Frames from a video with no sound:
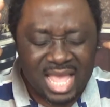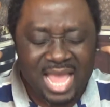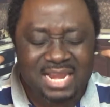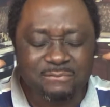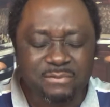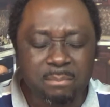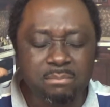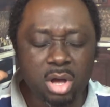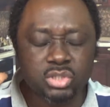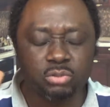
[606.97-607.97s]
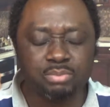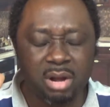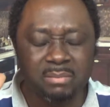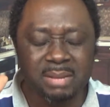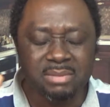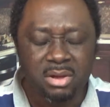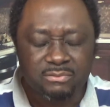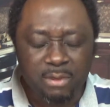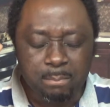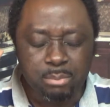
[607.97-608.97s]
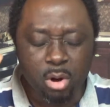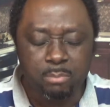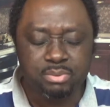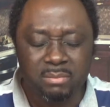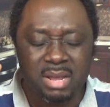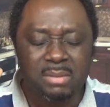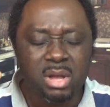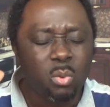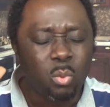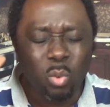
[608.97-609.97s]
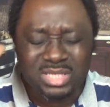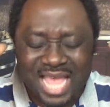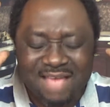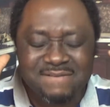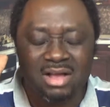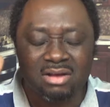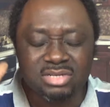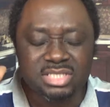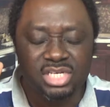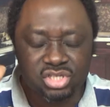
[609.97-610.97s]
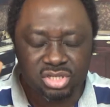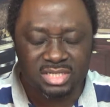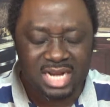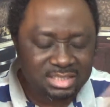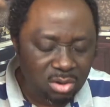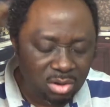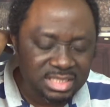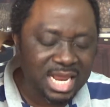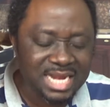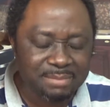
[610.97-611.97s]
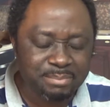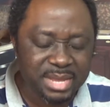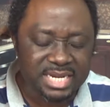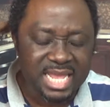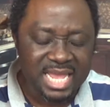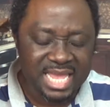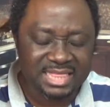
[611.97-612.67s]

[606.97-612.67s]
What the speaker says: either from muscle problem, from bone problem, whatever condition that is causing that neck pain,